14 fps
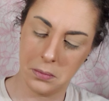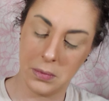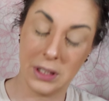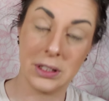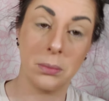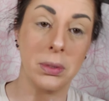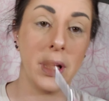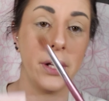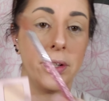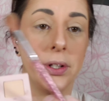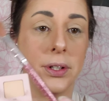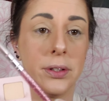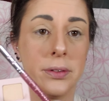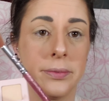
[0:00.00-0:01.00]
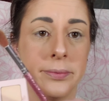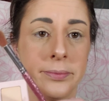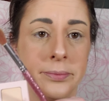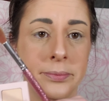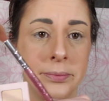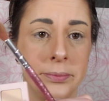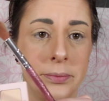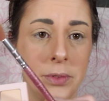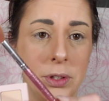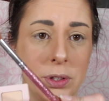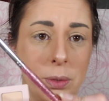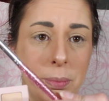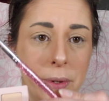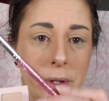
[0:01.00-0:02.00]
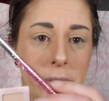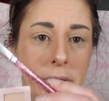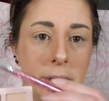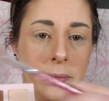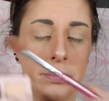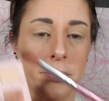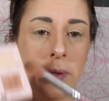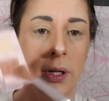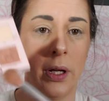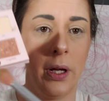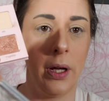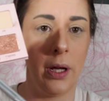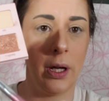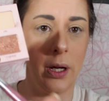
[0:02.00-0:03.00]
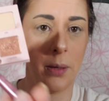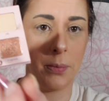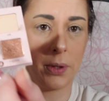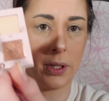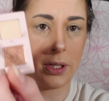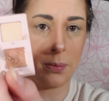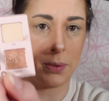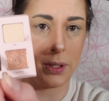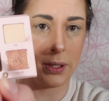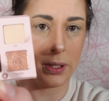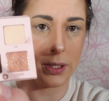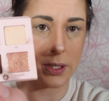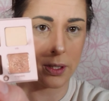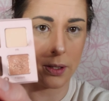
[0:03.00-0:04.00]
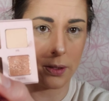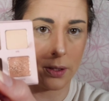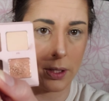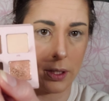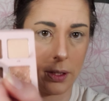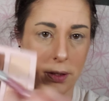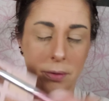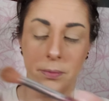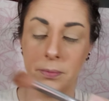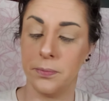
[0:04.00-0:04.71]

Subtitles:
It's a blender. They're so pretty. I'm going to dip it in this color here.